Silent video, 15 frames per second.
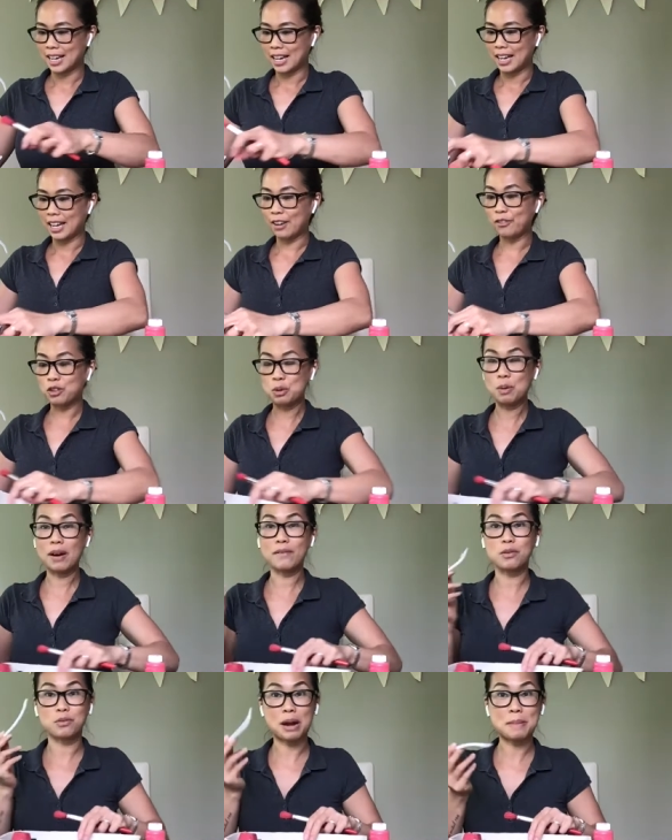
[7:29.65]
If you have
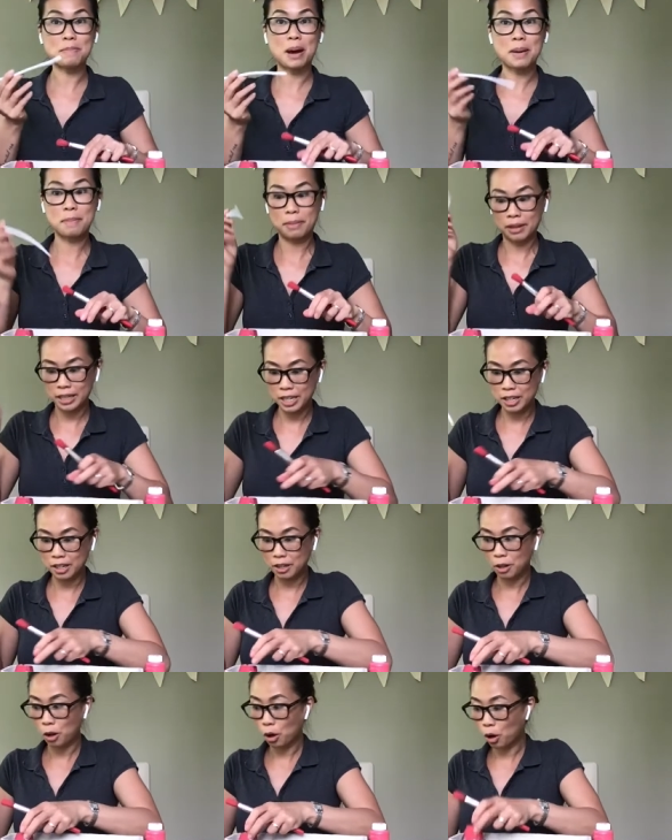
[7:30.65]
a red pipe cleaner,
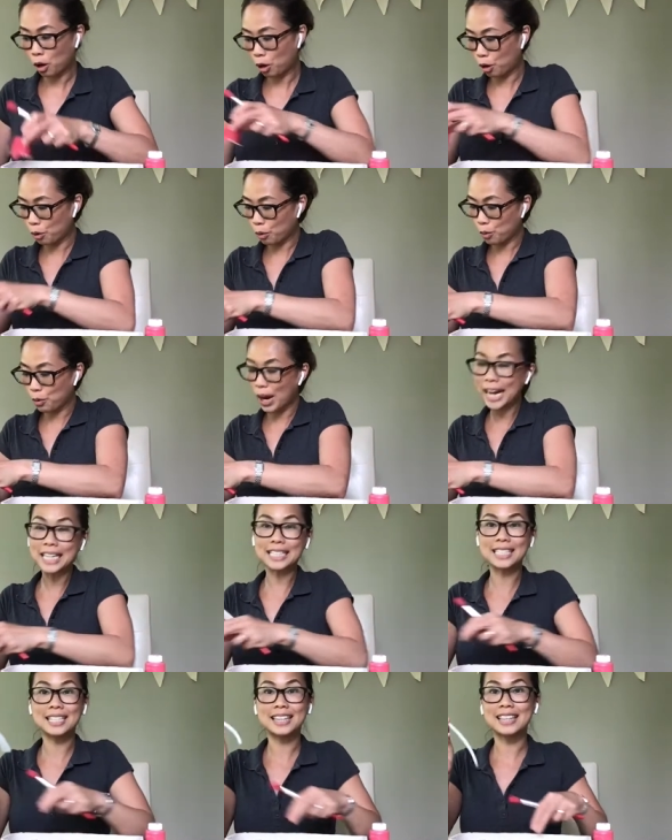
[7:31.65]

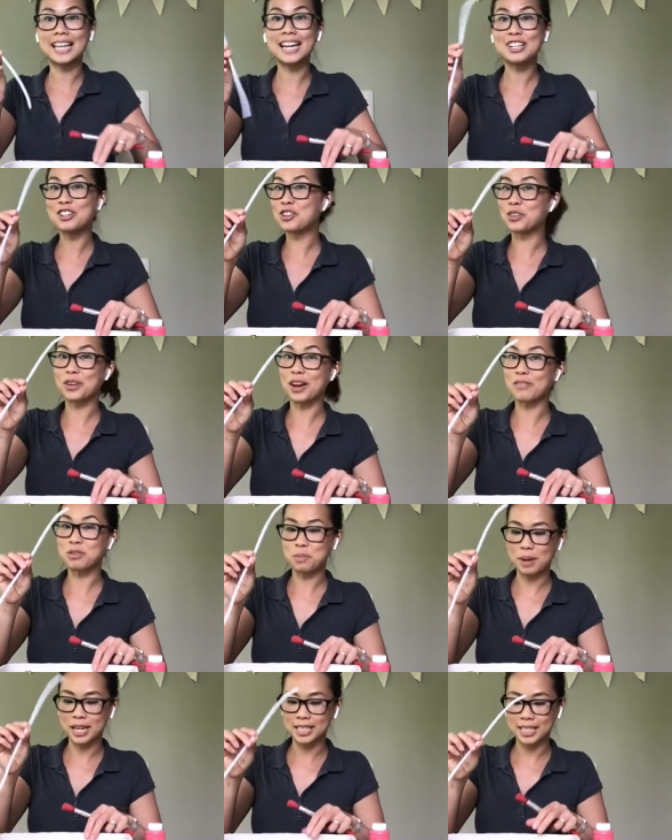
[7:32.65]
great, then you don't have to
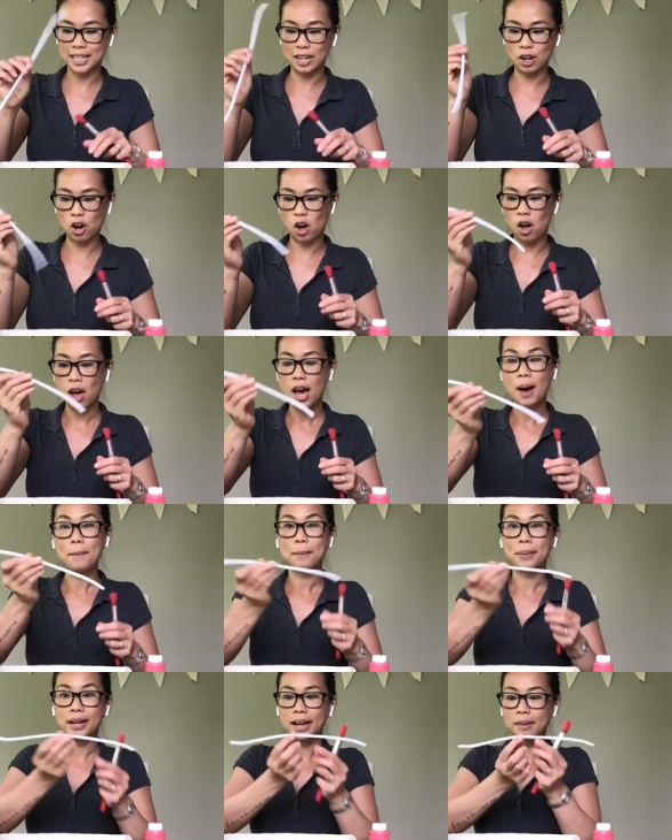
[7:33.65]
paint it at all.
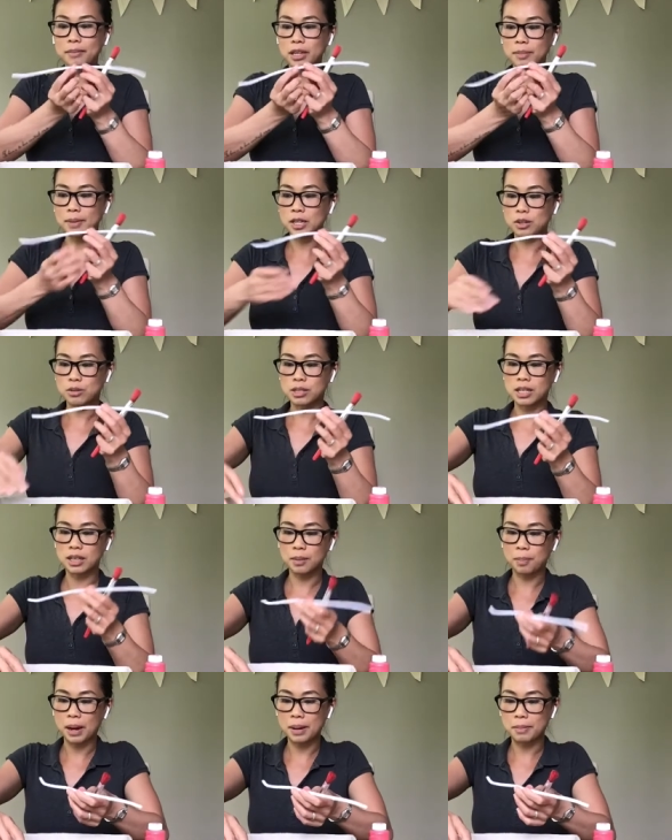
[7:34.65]
But I'm gonna be using the
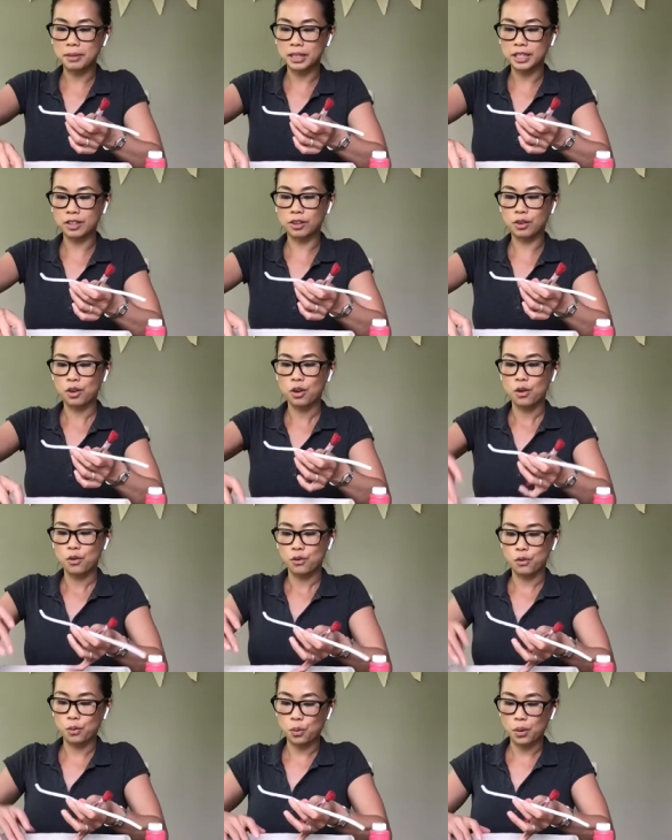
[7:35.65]
pipe cleaner
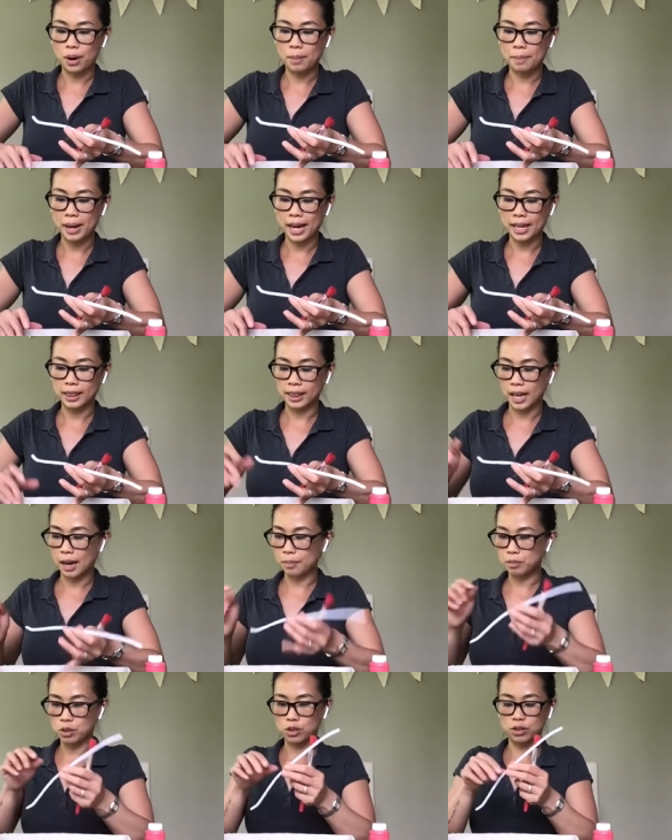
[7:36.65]
for my
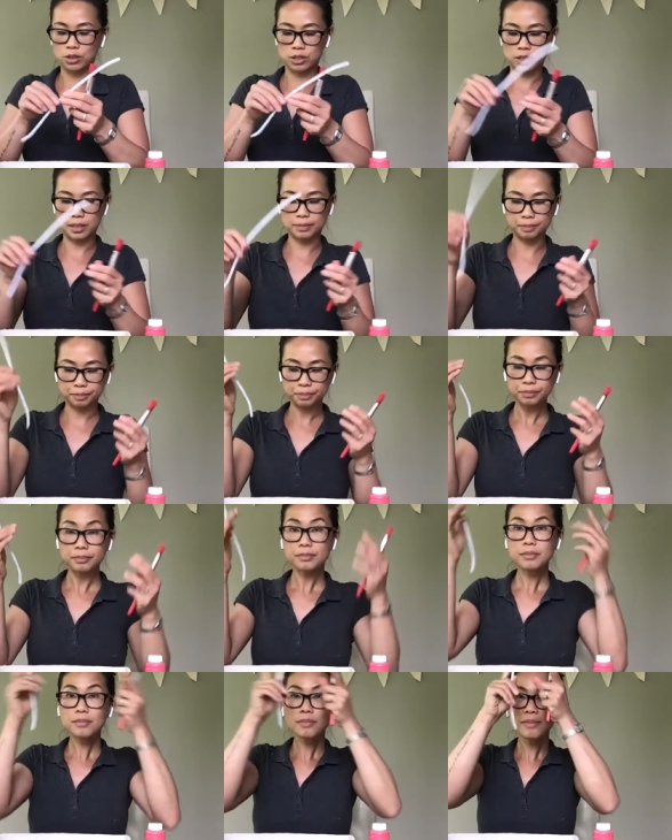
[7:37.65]
lobster's
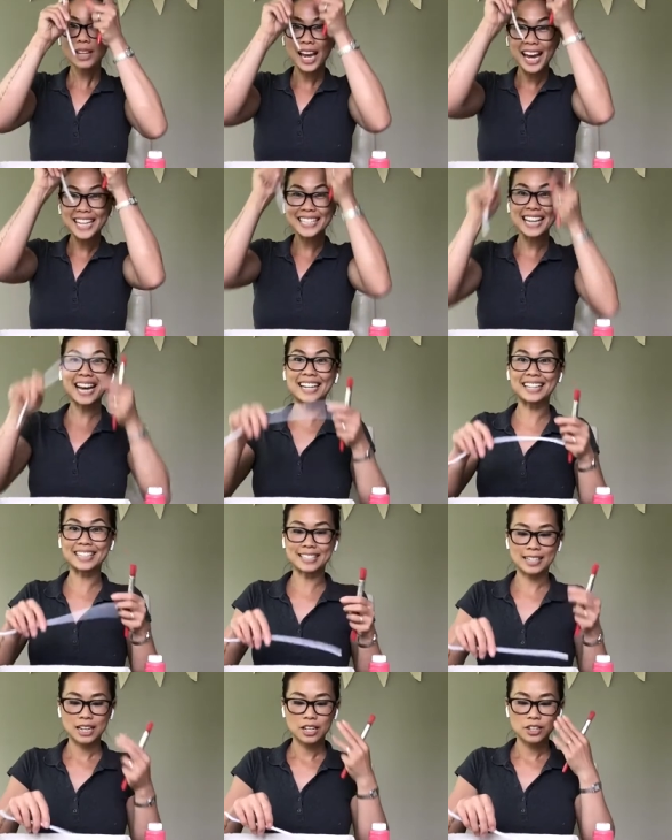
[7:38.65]
antennas.
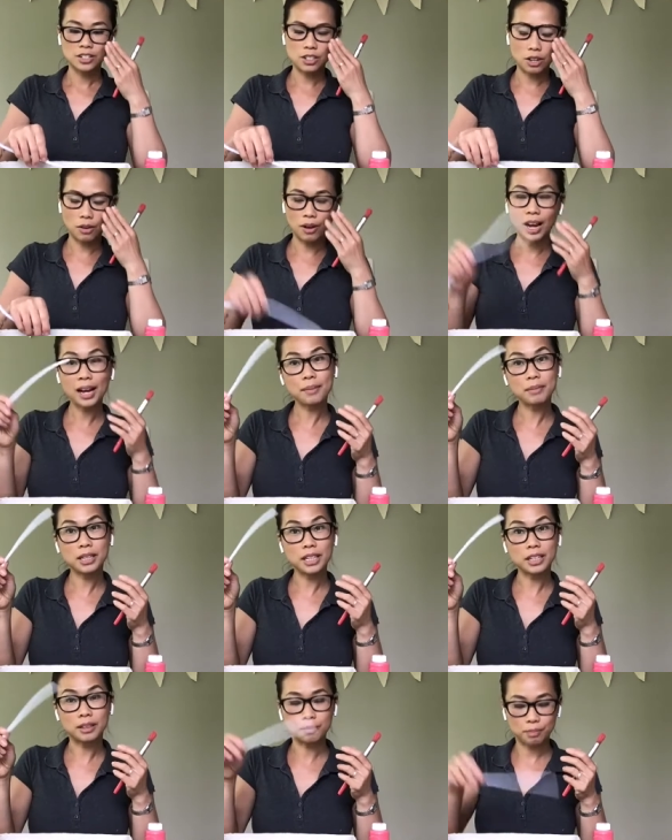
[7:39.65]
So I'm
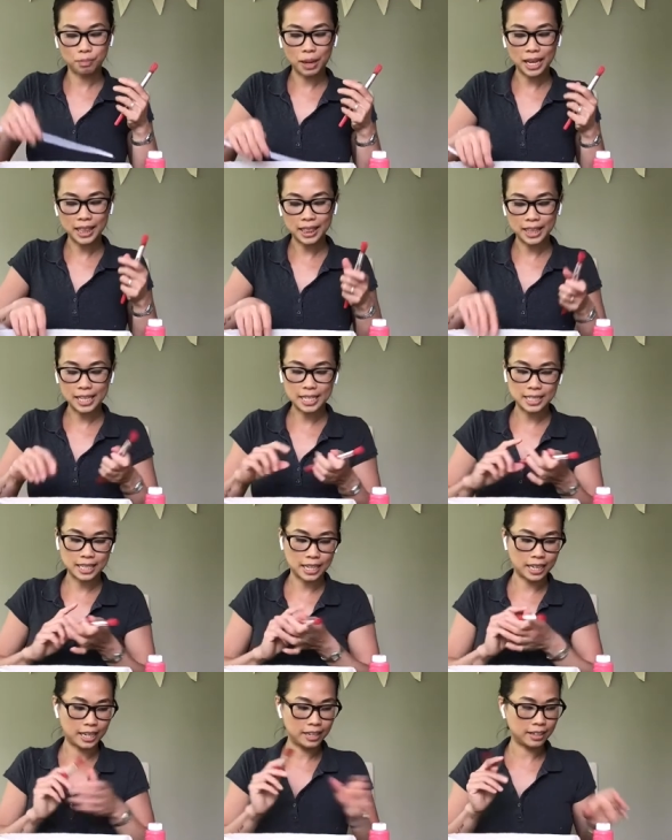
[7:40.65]
gonna paint these
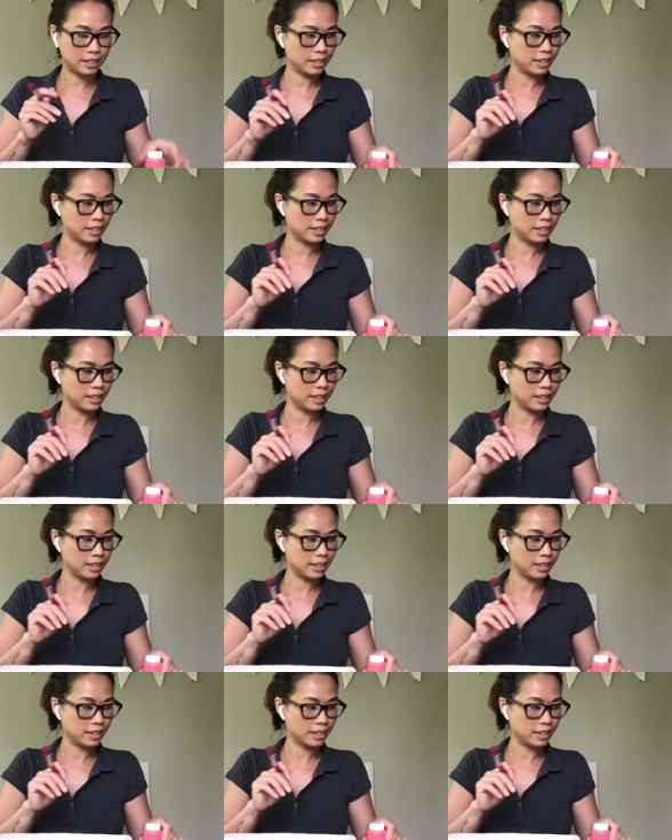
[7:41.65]
in.